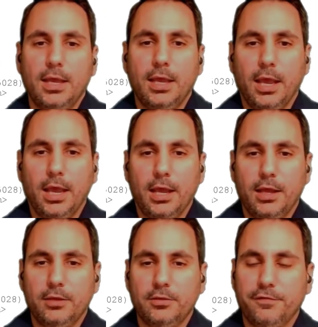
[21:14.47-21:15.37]

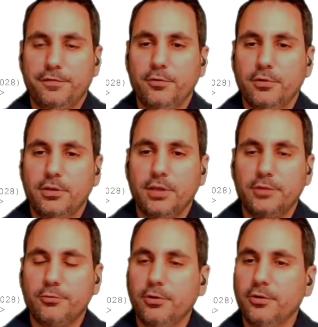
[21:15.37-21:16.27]
And if you get
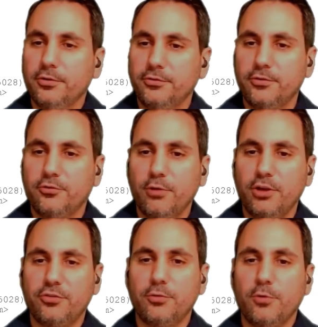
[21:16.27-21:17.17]
to a
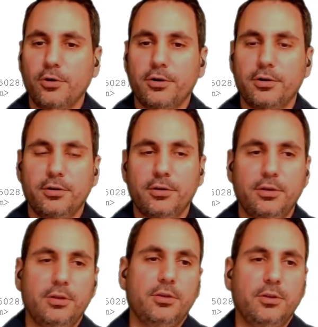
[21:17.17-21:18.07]
situation where
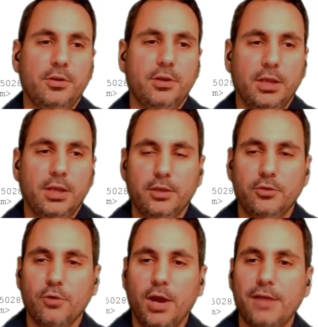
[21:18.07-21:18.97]

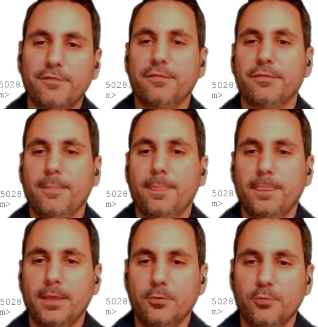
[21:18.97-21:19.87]
you have
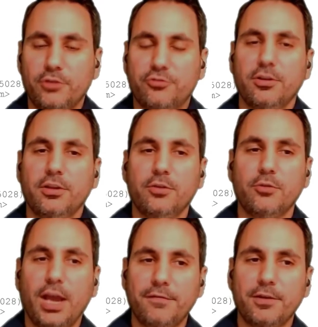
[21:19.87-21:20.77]
reached it and you
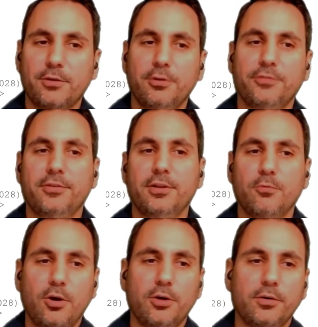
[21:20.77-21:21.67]
have increased it,
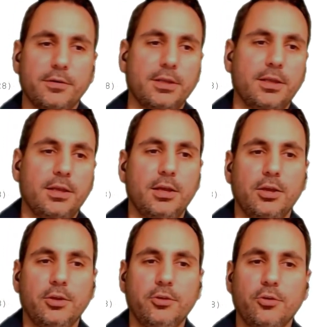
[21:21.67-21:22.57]
well,
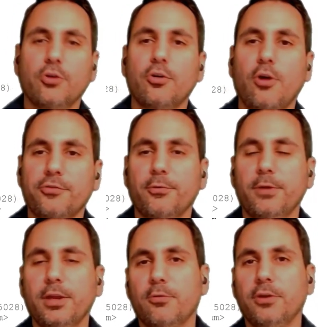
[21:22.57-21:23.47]
you could also
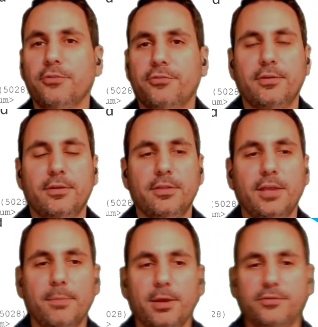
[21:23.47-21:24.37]
increase the
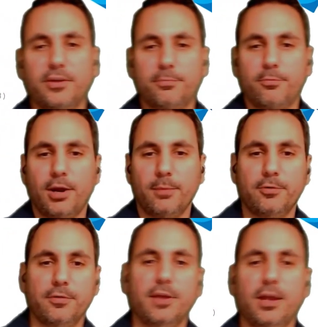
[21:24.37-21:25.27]
MXS
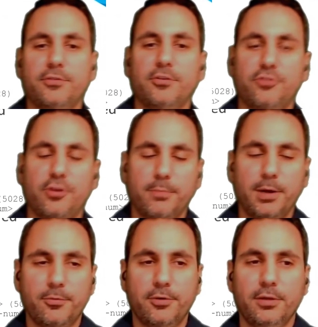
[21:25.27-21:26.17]
parameter, the excess shared
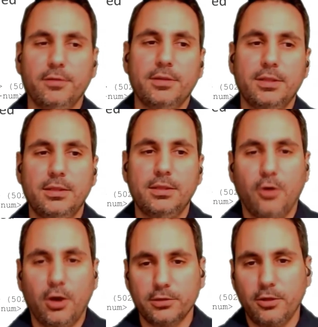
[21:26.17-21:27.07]
memory,
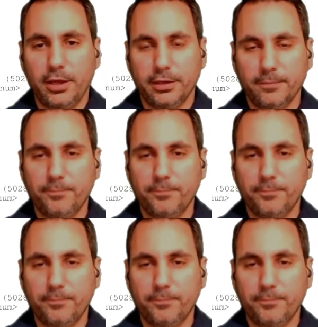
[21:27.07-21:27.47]
online.